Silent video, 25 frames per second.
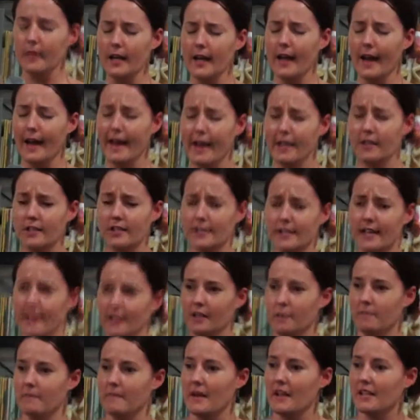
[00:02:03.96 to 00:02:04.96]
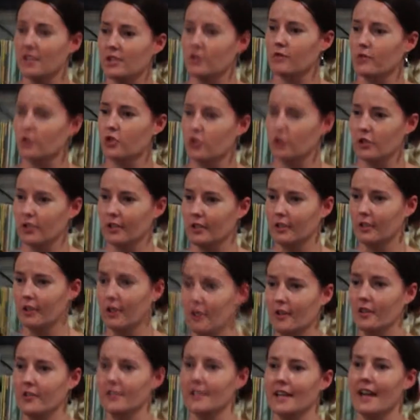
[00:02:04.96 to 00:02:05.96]
I had to take a massive student
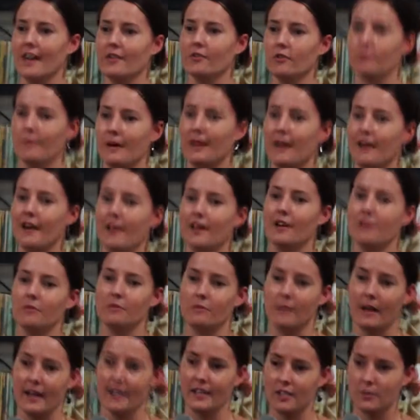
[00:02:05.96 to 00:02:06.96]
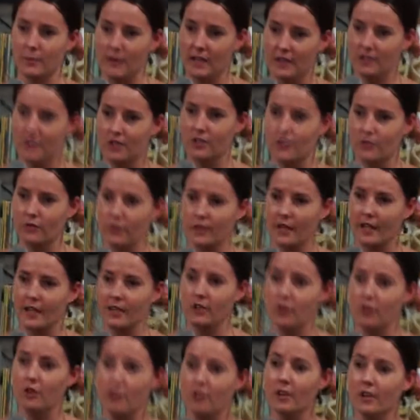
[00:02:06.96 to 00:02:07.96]
loan to cover my expenses for that
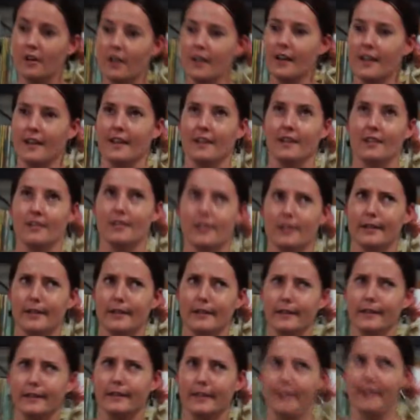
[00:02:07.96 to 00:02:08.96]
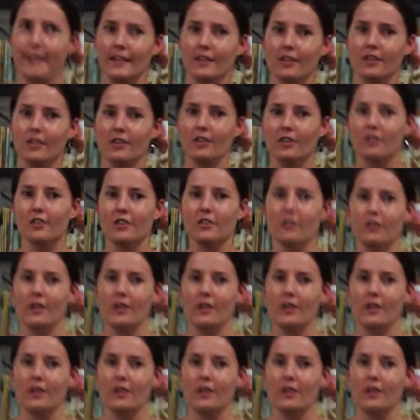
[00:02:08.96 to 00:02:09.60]
year. Sitting at the end of the year in